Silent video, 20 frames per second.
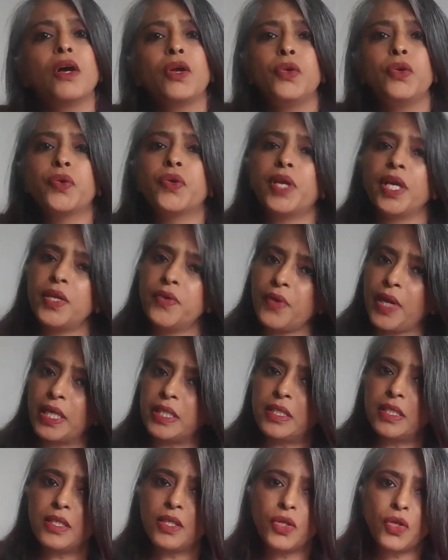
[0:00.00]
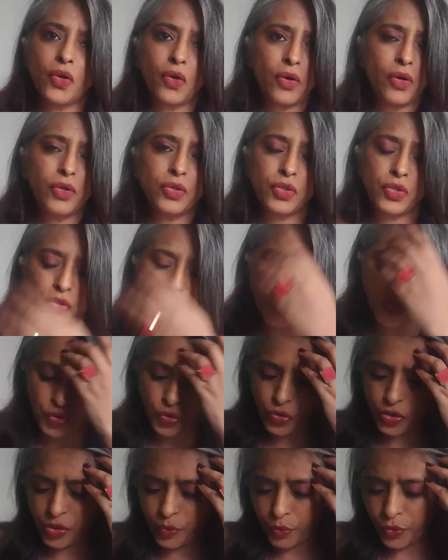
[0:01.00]
you can write it in your
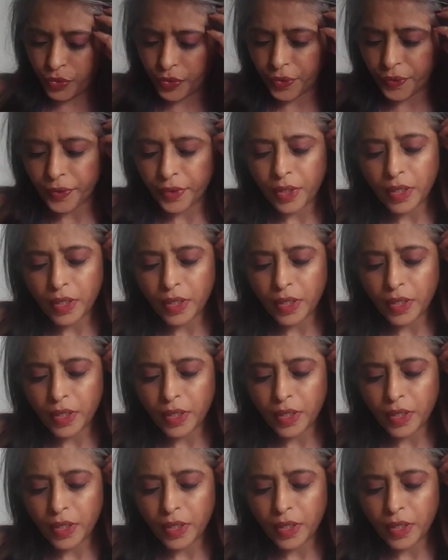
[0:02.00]
storyboard.